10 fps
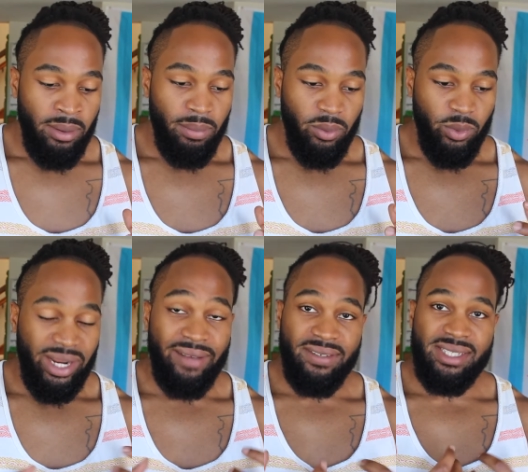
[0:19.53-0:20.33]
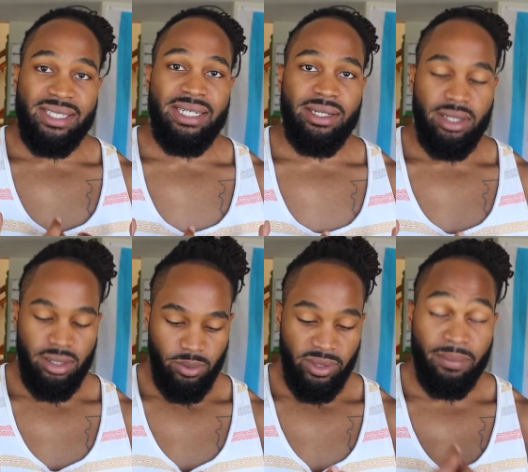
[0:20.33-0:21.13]
But what I've seen
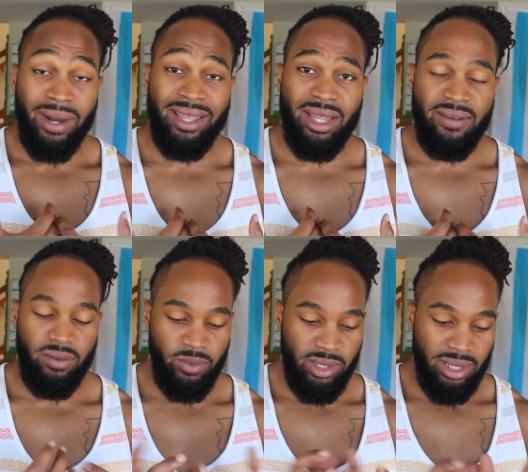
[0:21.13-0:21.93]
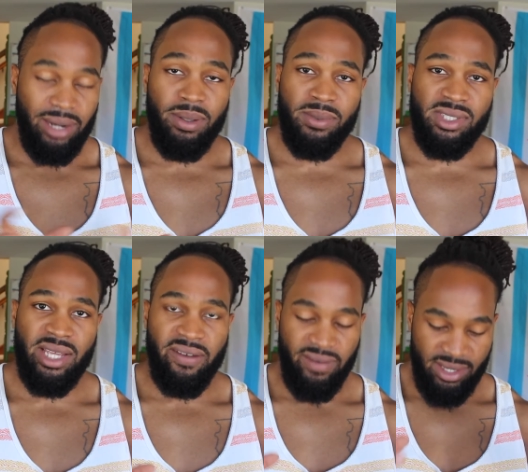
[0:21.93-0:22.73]
with my life and with a lot of people's
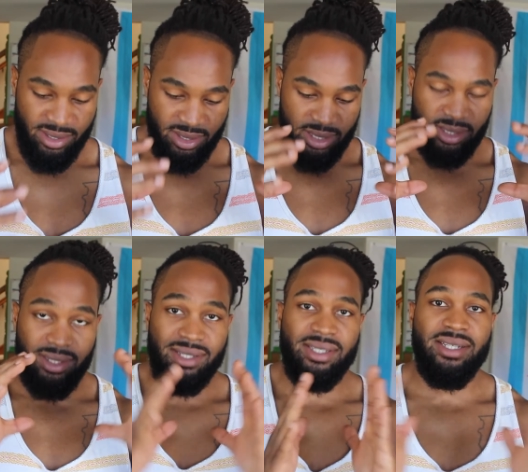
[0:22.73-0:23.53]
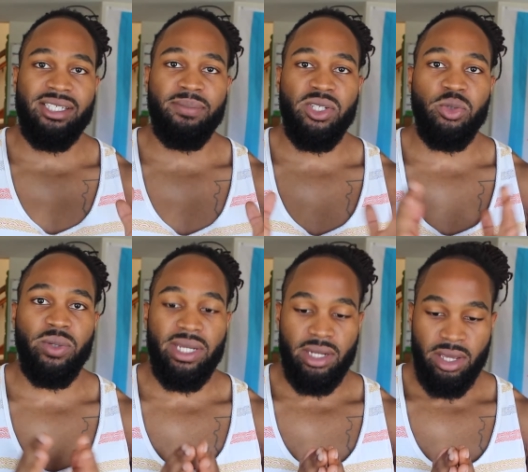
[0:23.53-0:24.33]
life is this dissonance
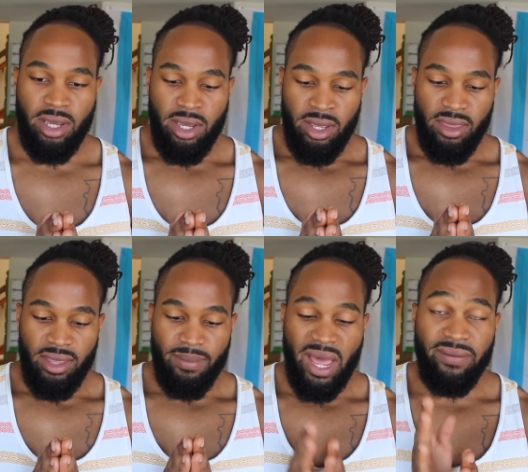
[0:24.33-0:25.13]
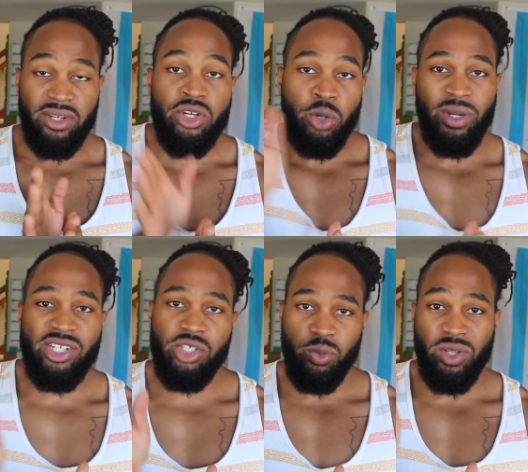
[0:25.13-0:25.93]
between them having no
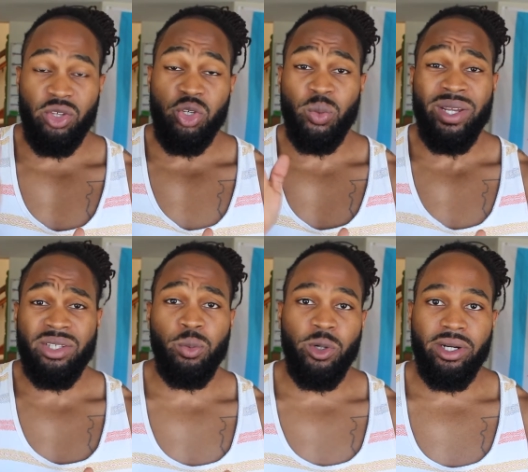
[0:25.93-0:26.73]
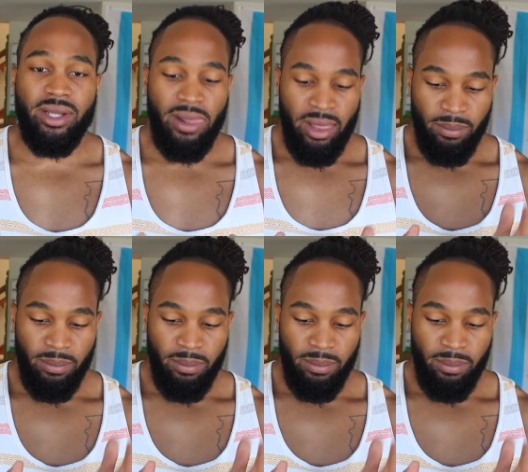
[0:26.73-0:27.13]
issue with doing the work,